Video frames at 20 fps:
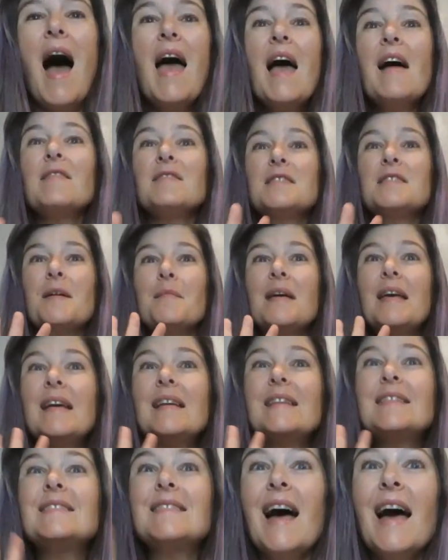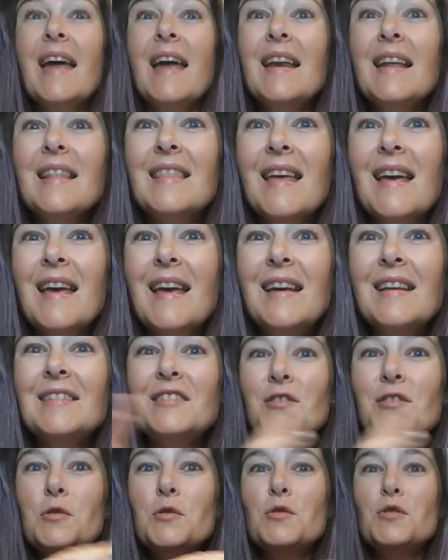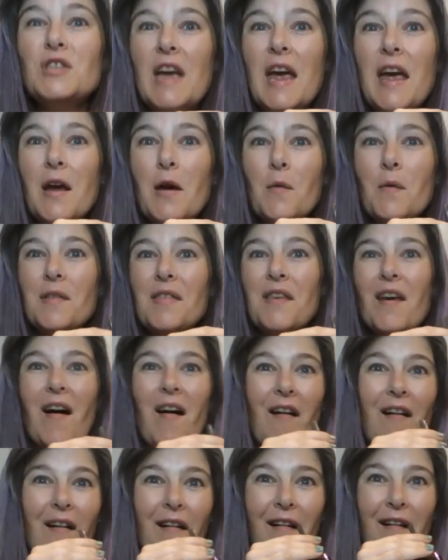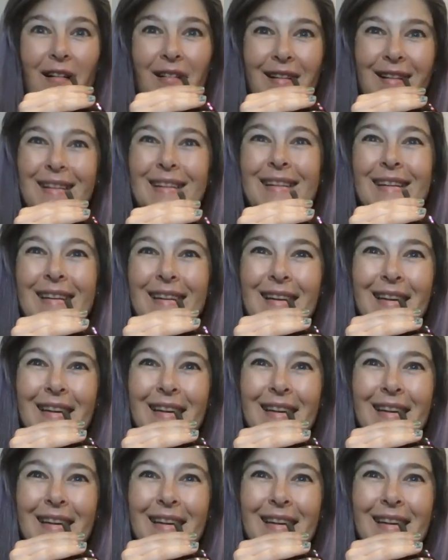I have some exciting things to share with y'all.